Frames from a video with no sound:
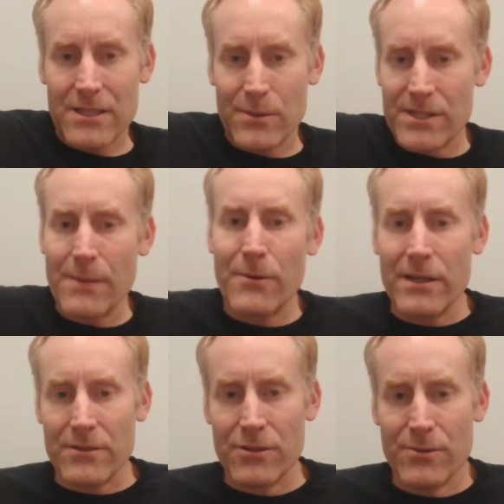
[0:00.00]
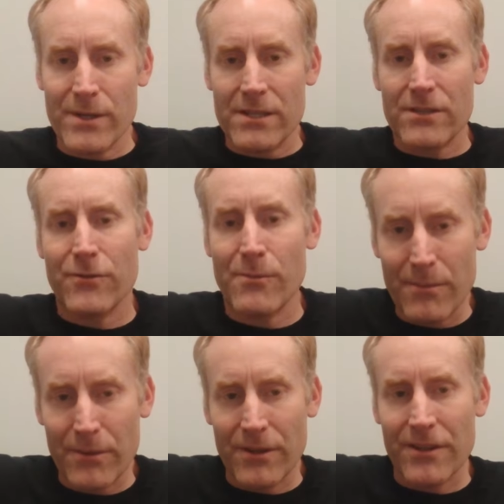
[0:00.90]
So we separate the two risks for
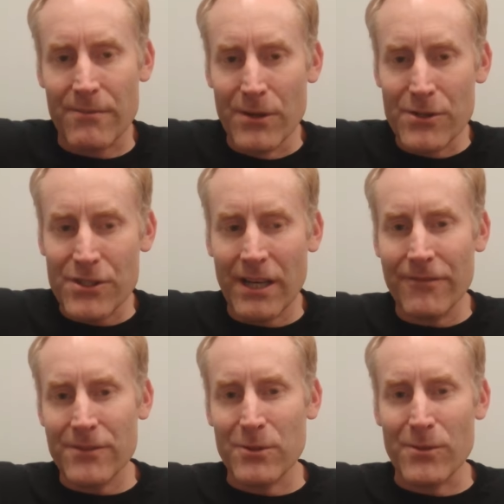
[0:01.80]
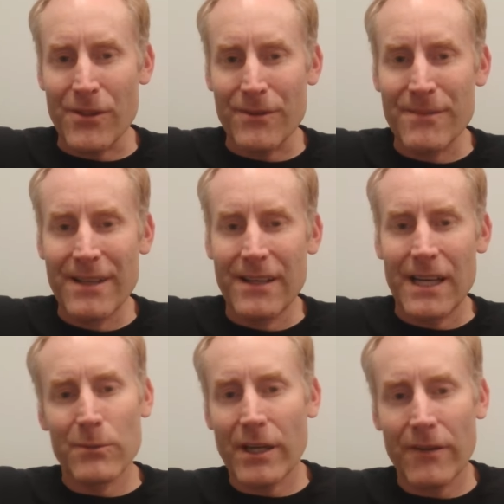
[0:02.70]
people that are the most comfortable with them
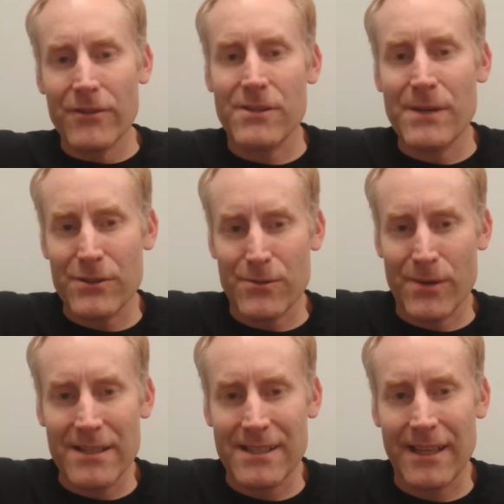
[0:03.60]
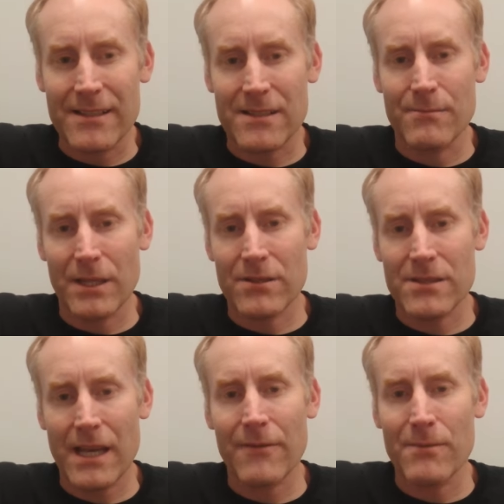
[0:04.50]
and will give us the best rates against them
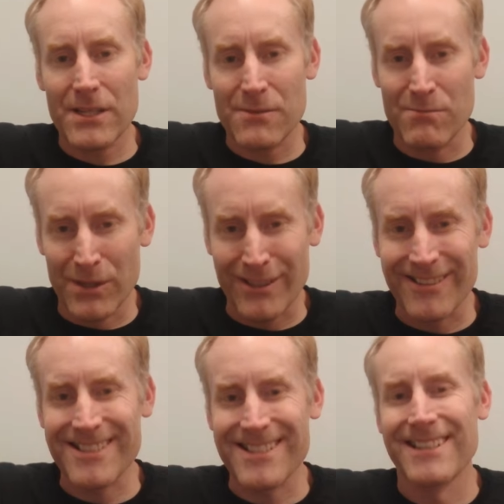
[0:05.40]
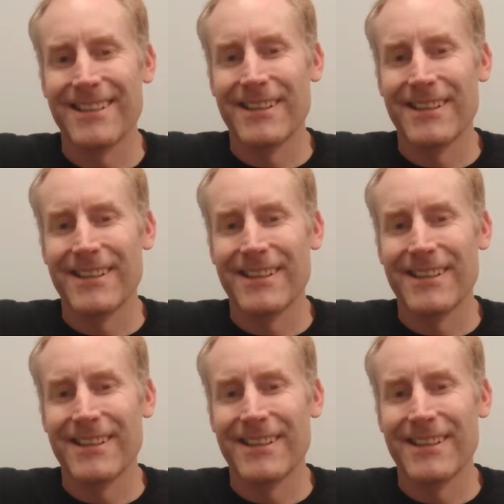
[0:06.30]
because they have the best models